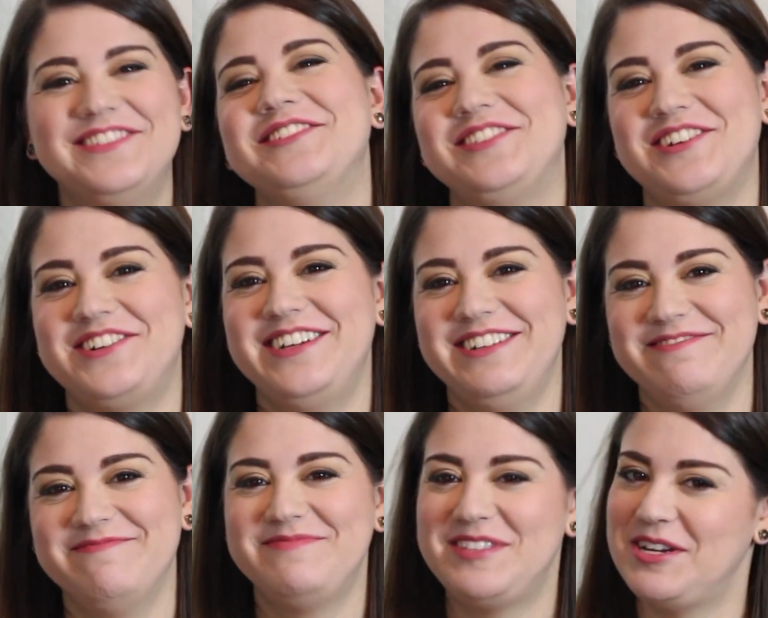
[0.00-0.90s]
Sorry.
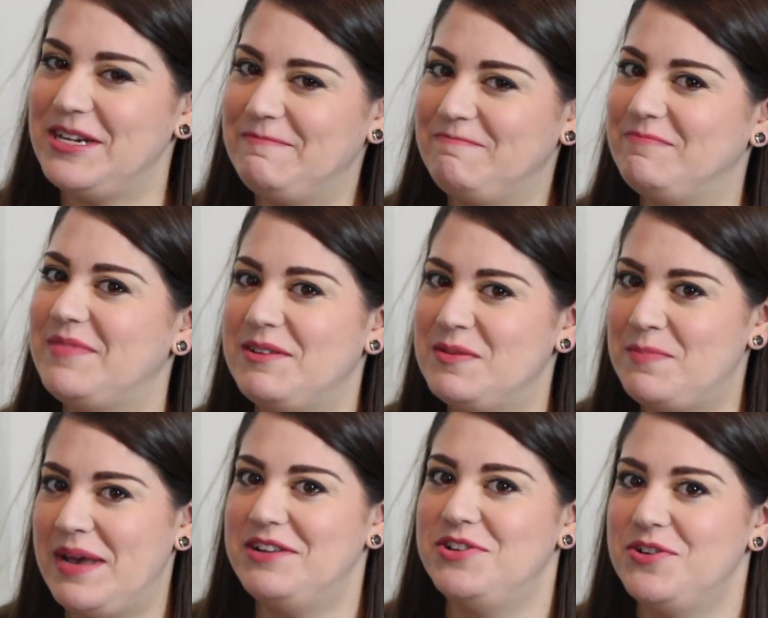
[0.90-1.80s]
Sorry. That was
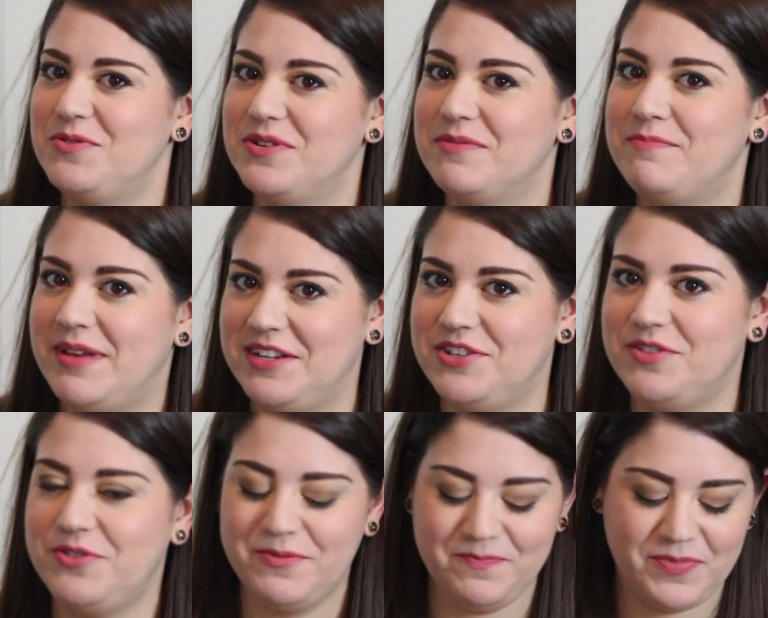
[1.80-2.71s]
a bad joke. Bad
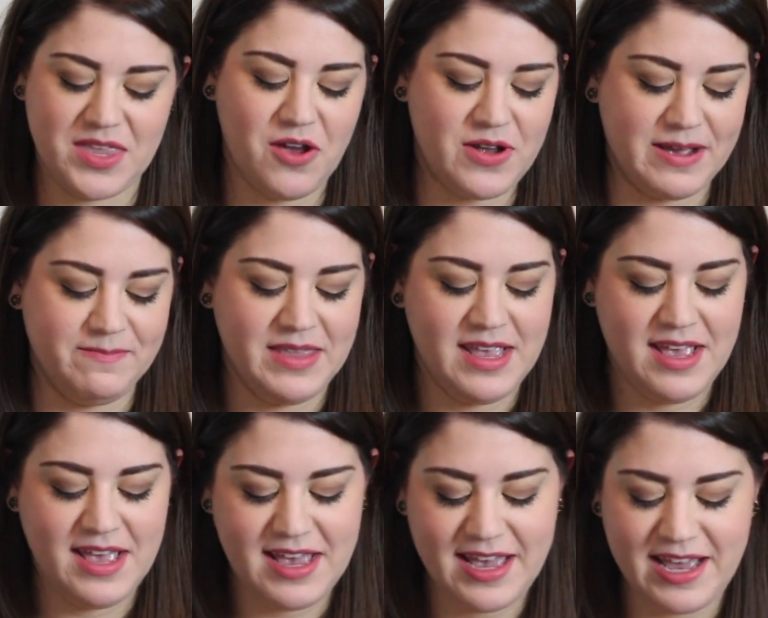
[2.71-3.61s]
joke. Okay.
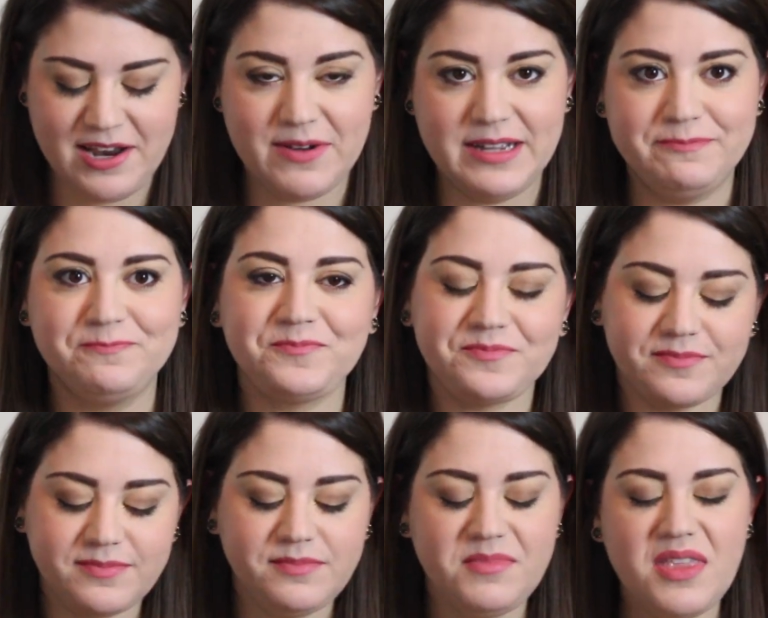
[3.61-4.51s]
Anyway,
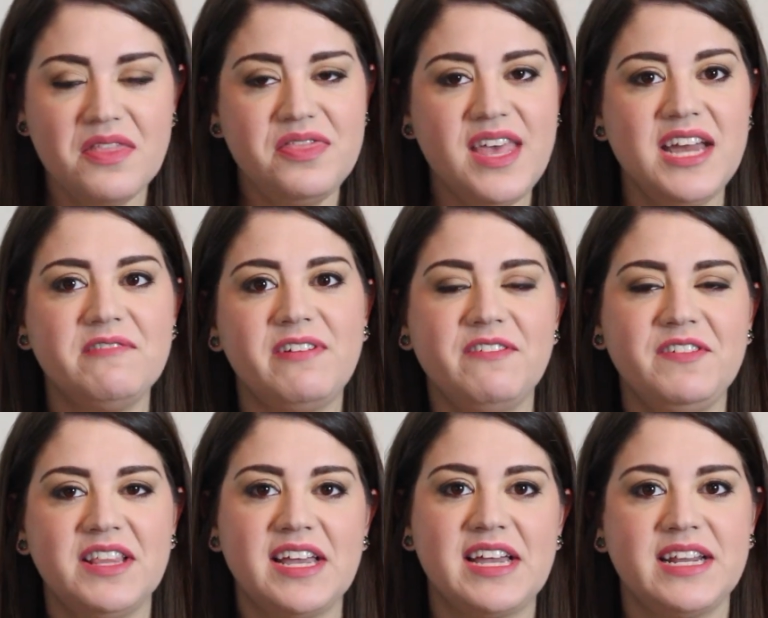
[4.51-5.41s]
then if I
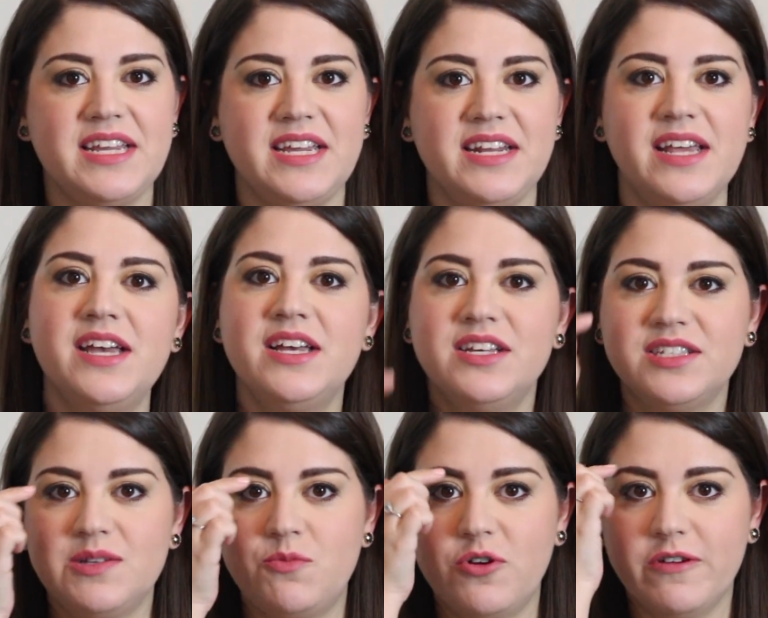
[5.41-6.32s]
feel like I need
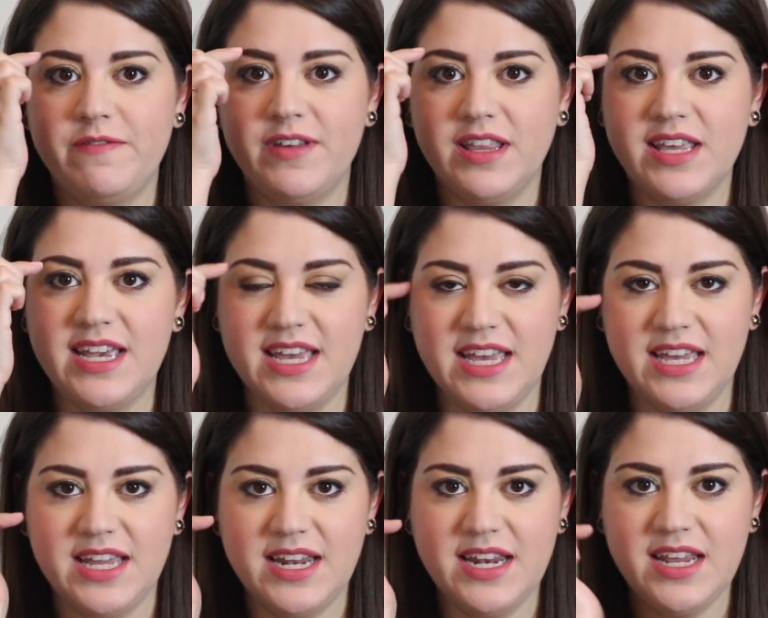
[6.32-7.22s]
some more filling
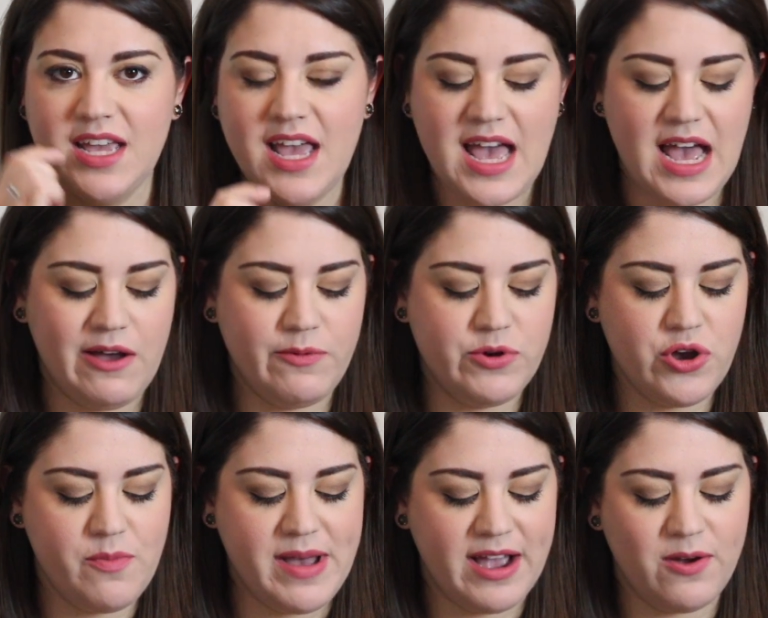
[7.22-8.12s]
in, I'll
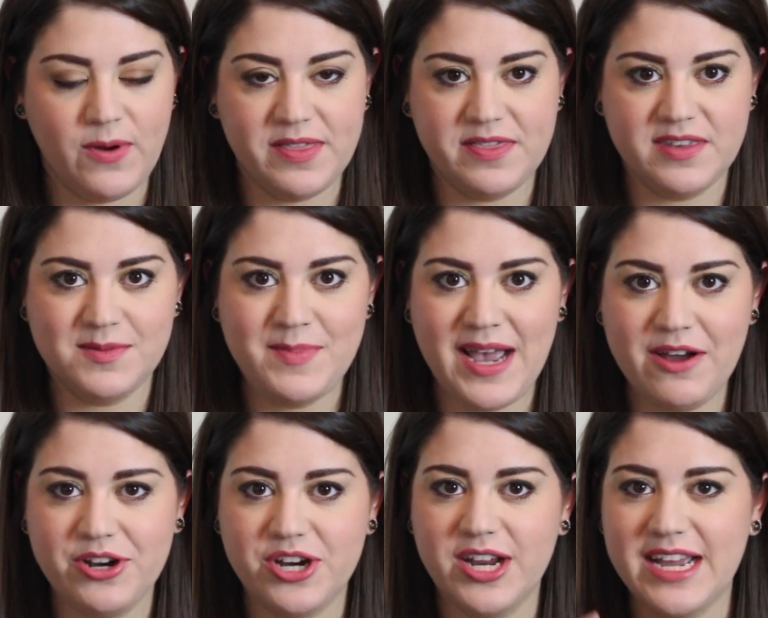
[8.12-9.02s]
go back with this
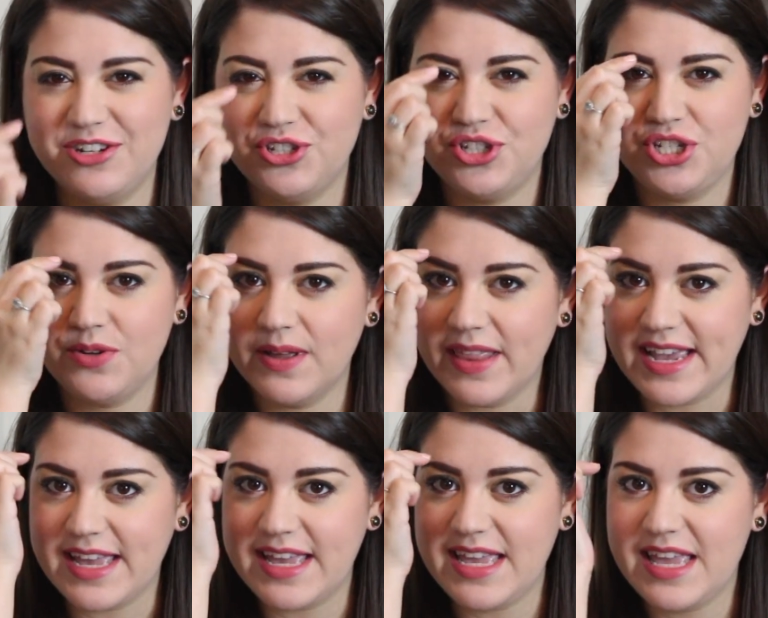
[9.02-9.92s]
powder and just do it
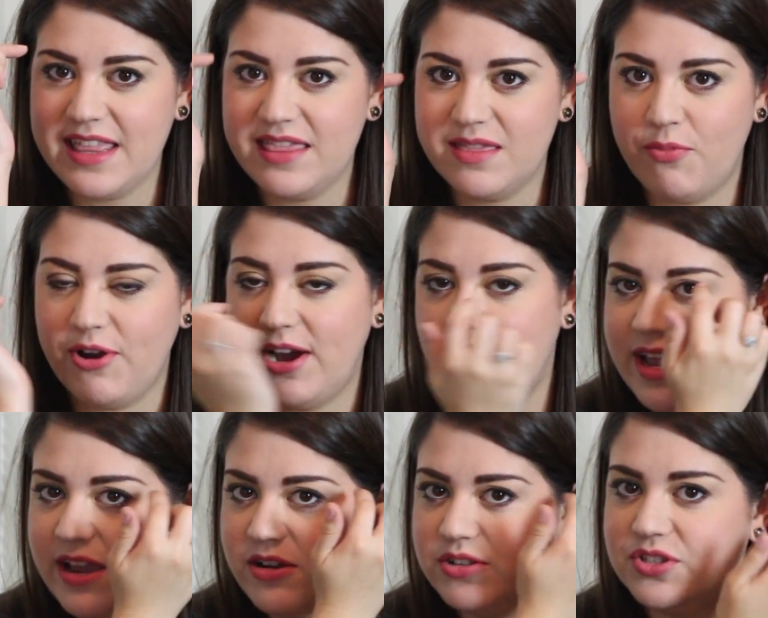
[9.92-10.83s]
like in the brow
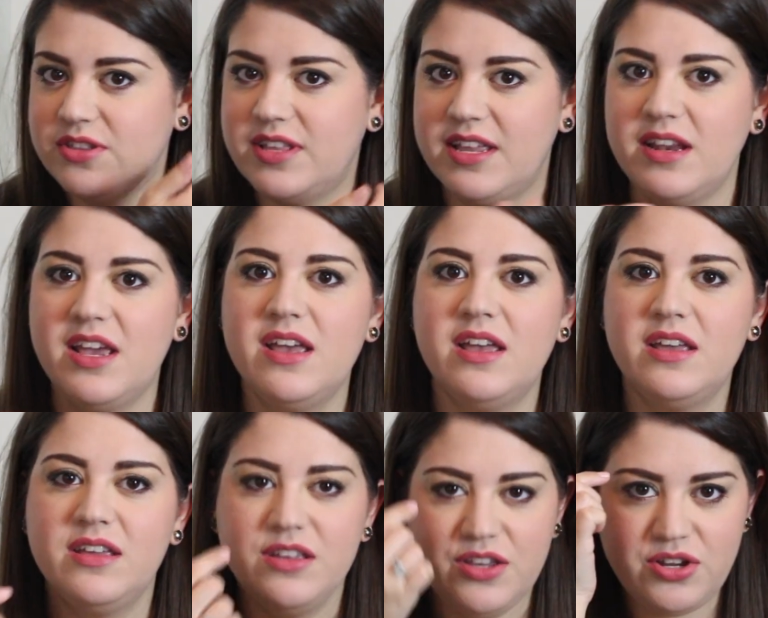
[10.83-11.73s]
hair so that
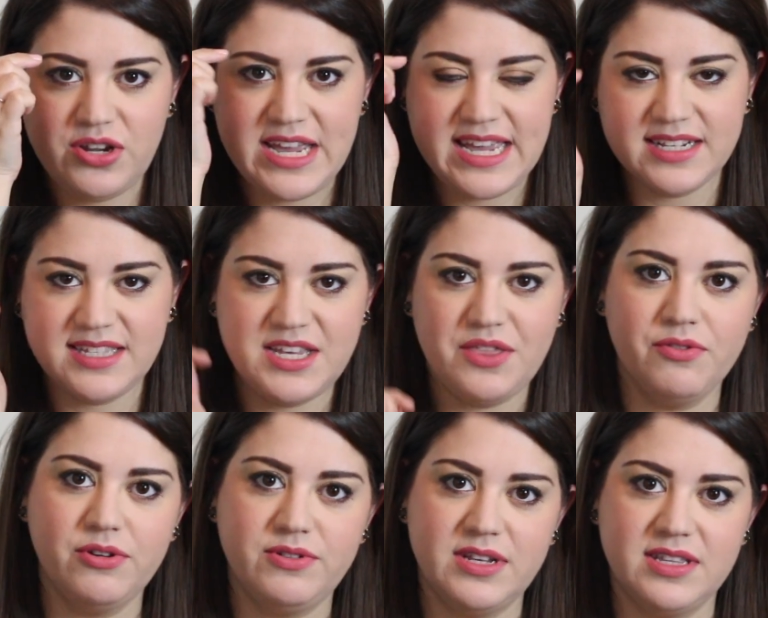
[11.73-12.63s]
you can't see
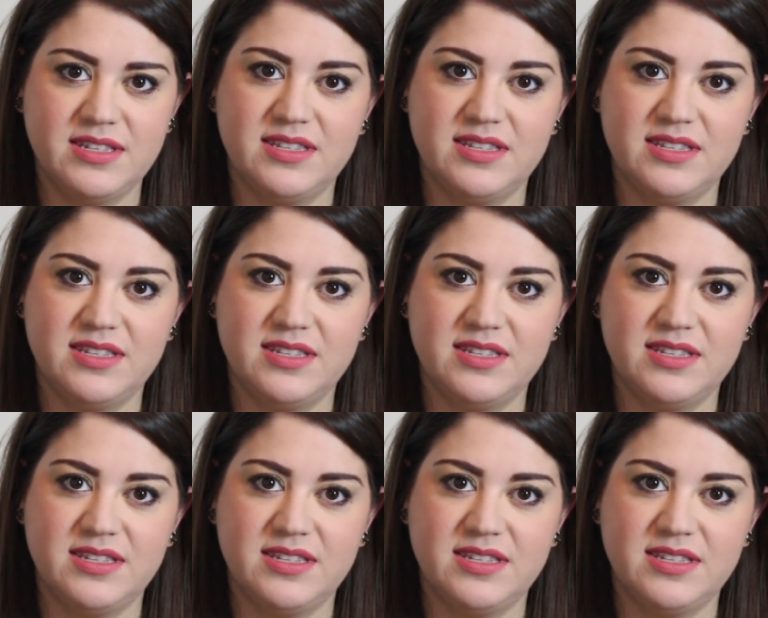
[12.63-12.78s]
through to the